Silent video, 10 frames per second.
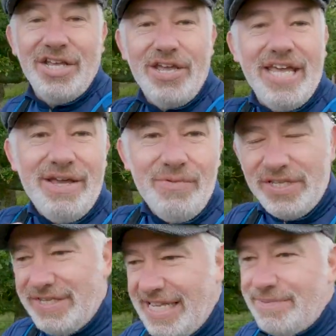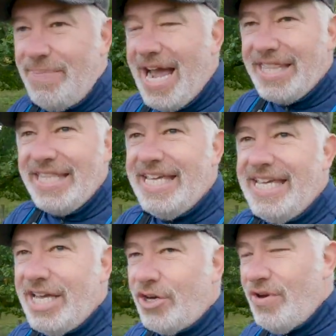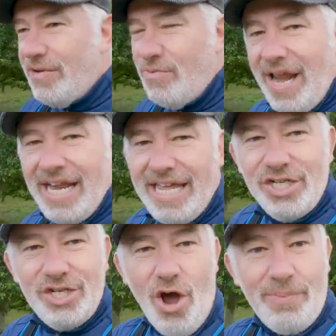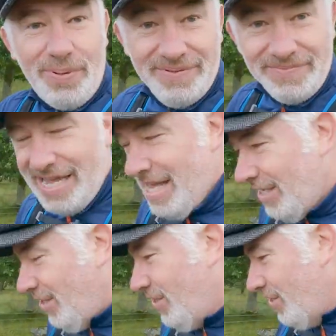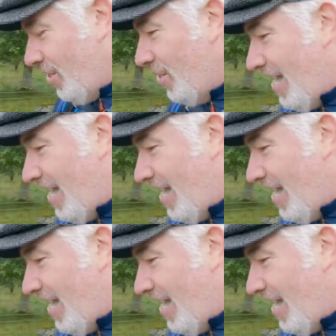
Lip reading: tell you, it's by the Green Welly shop, so you'll know